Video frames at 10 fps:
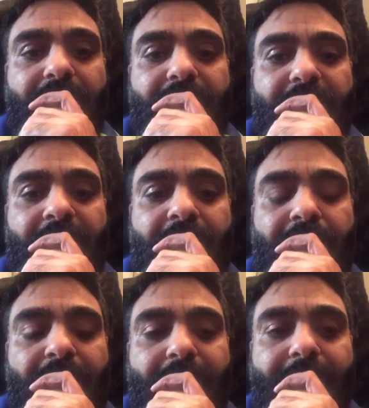so
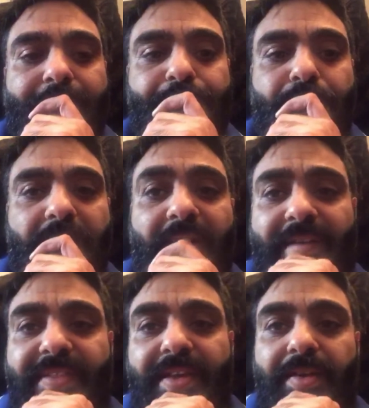I
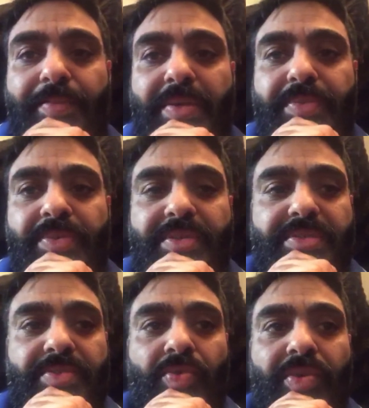think Khabib should
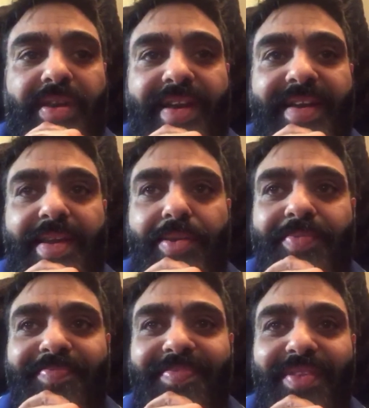just retire now,
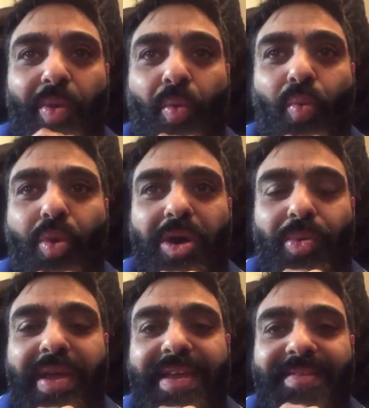walk
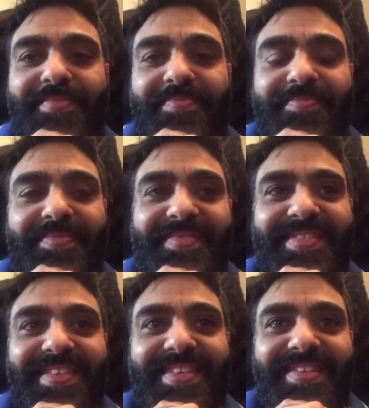away,
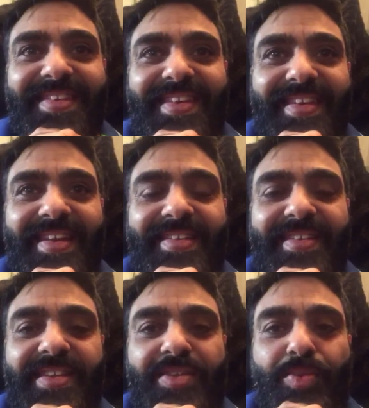and
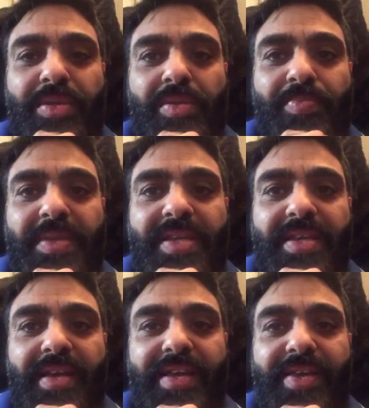he will be
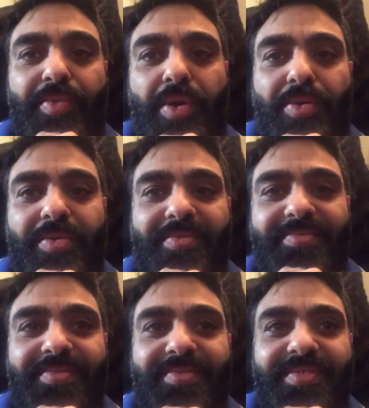a hero,
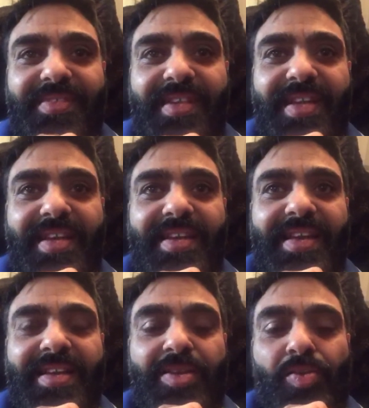
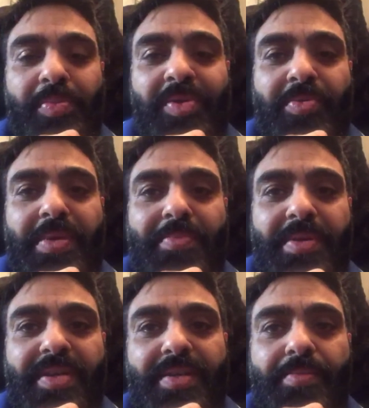and he will be
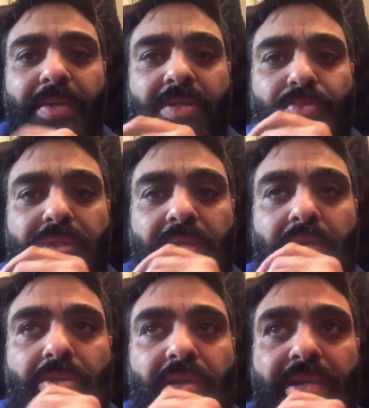remembered. Because what they're
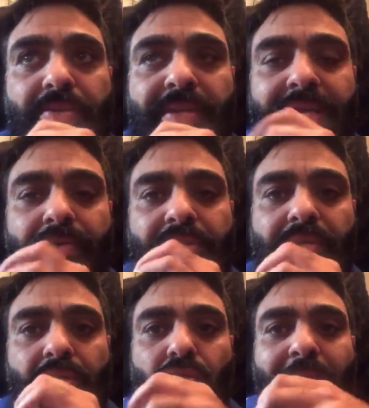going to try doing now is they're
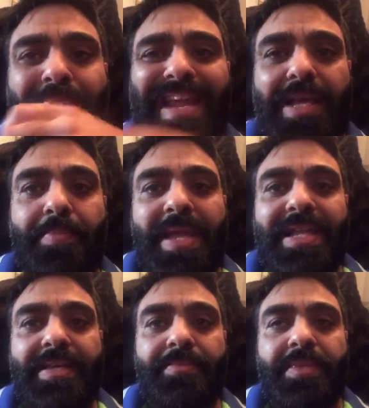going to try
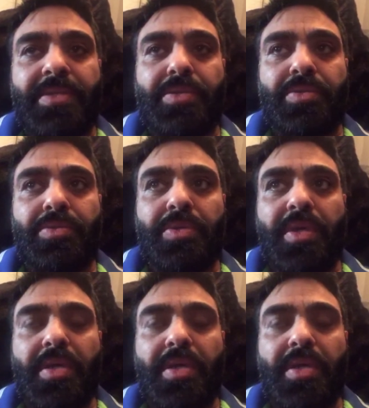blackmailing him into